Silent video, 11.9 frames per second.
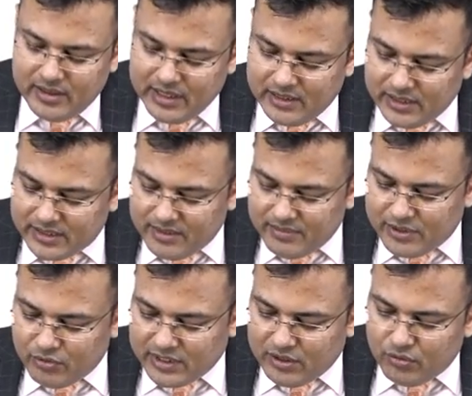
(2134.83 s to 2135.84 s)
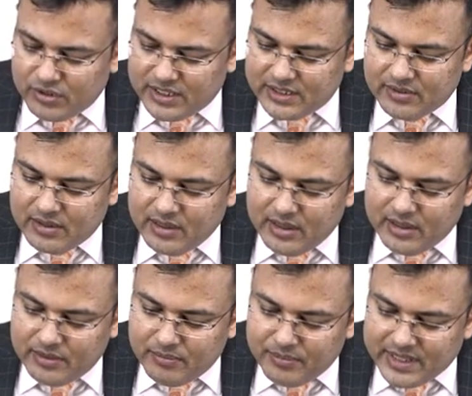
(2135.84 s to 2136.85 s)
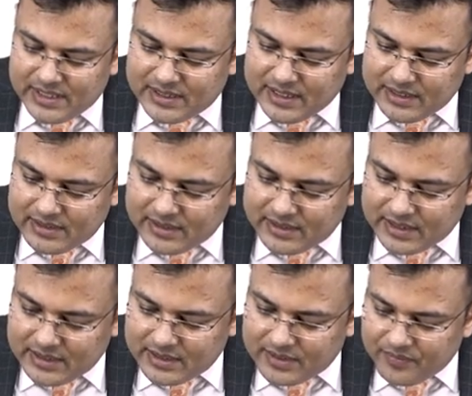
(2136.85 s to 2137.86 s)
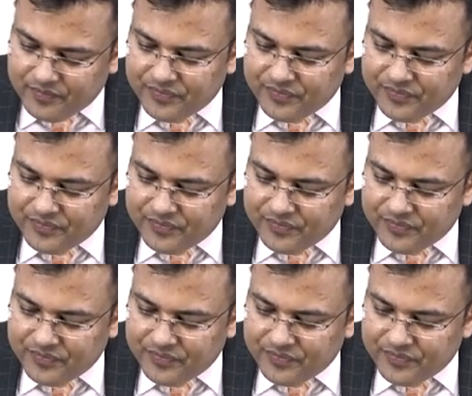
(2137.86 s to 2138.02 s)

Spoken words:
In this image, you can notice breast cancer cells.